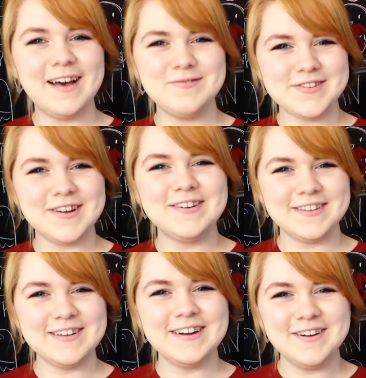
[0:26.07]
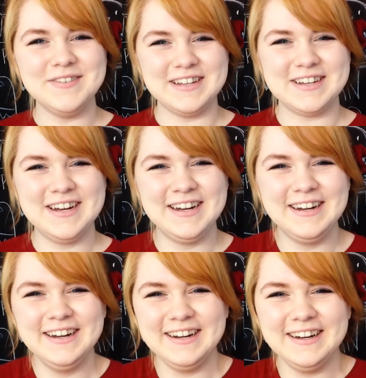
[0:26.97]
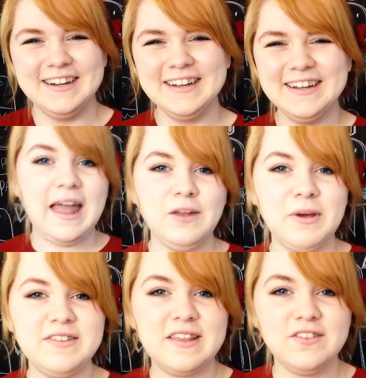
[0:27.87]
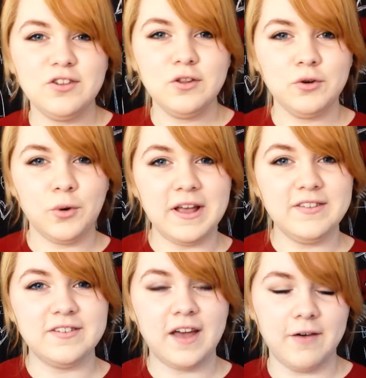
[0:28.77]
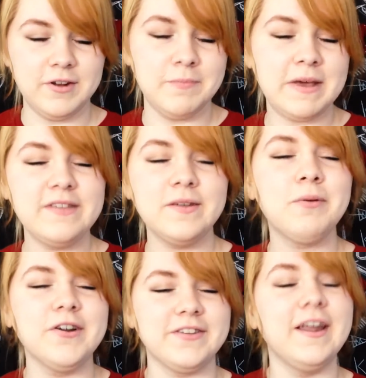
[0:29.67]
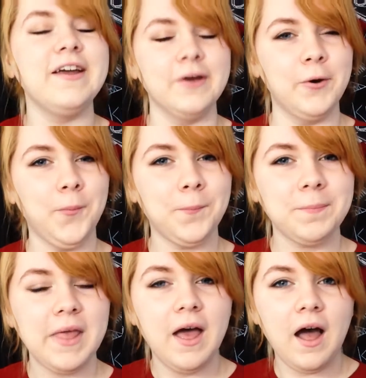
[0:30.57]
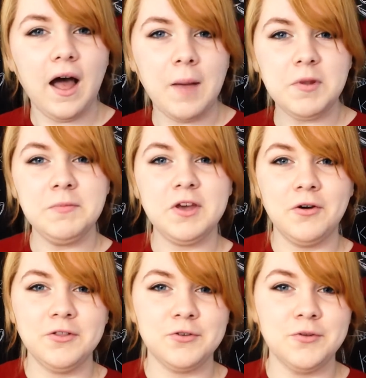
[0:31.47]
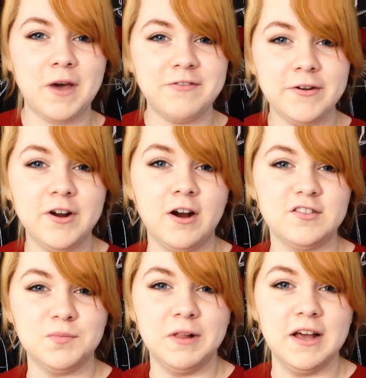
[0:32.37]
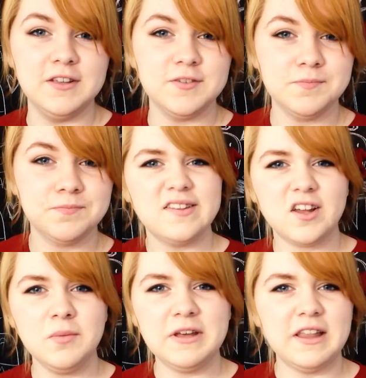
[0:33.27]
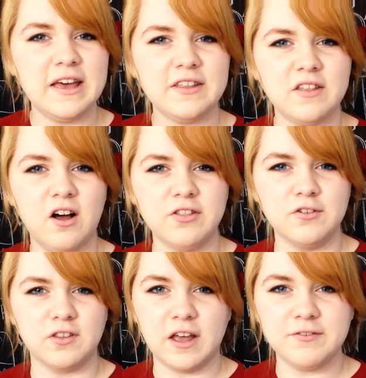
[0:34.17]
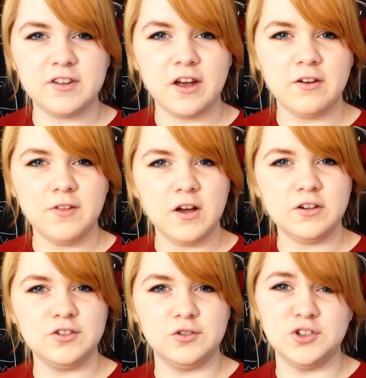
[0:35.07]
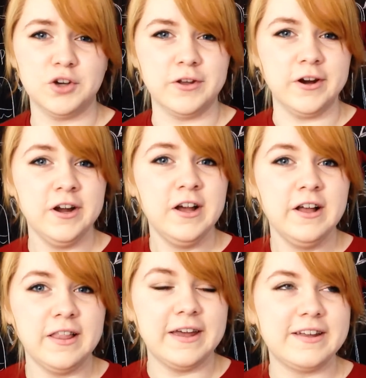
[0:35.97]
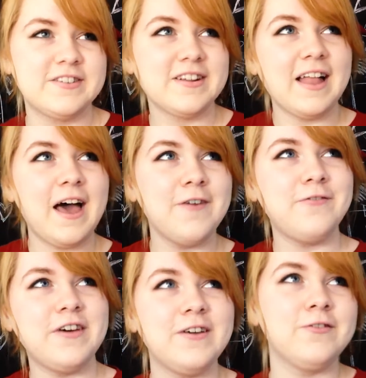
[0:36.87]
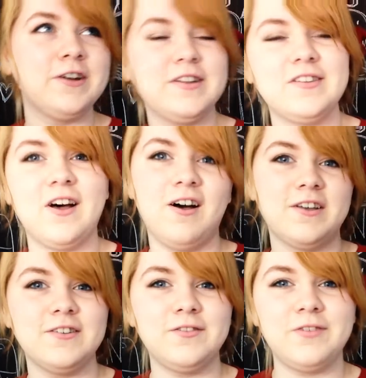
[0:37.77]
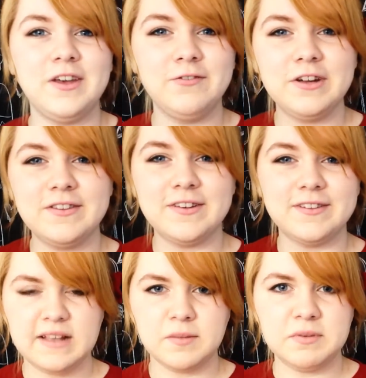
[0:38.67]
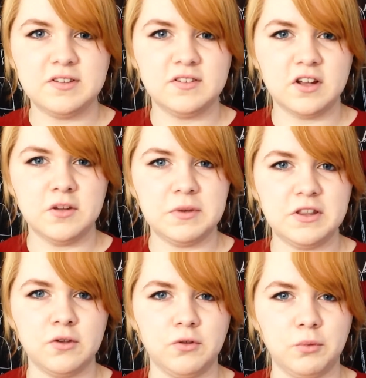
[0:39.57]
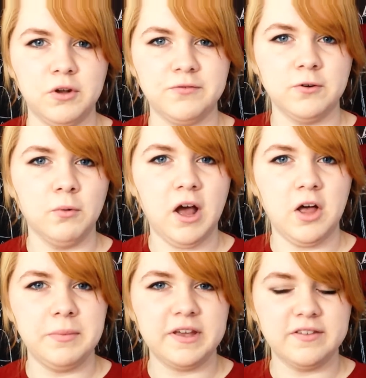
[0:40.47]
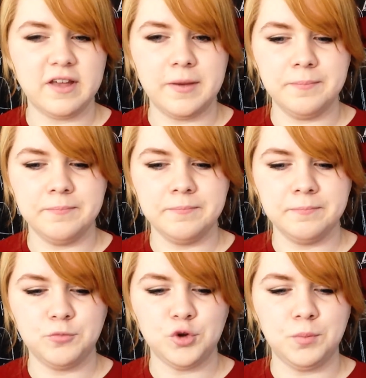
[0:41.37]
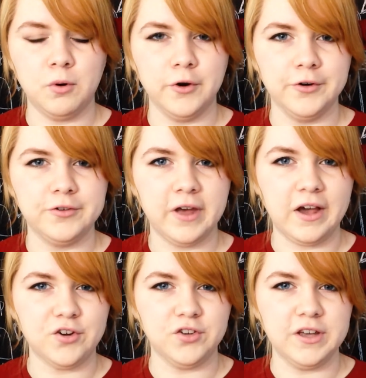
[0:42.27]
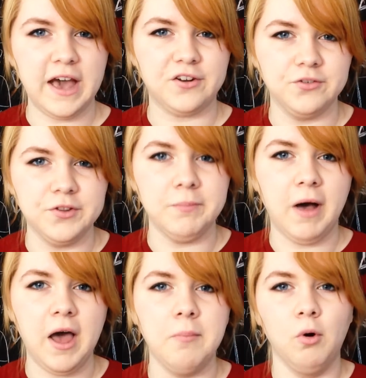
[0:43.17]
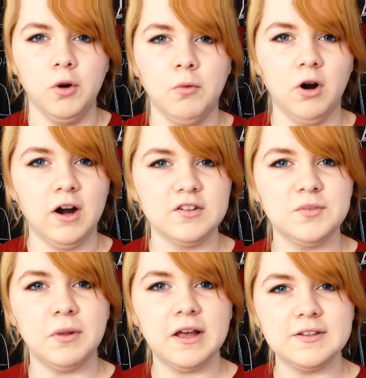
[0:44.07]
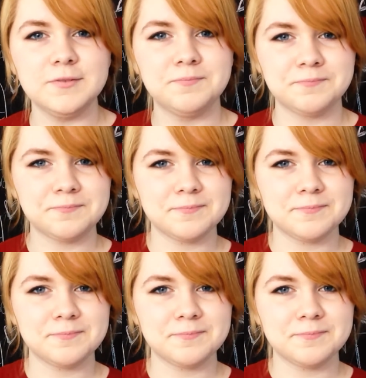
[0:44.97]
I'm totally an art major. Anyways, thanks to the request of an amazing person I know, I'm going to be going through my favorite art supplies. It's going to be like all those lifestyle vloggers who show their like July favorites, August favorites, except this is going to be the only one for a while because I'm too poor to actually actively buy more and more art supplies.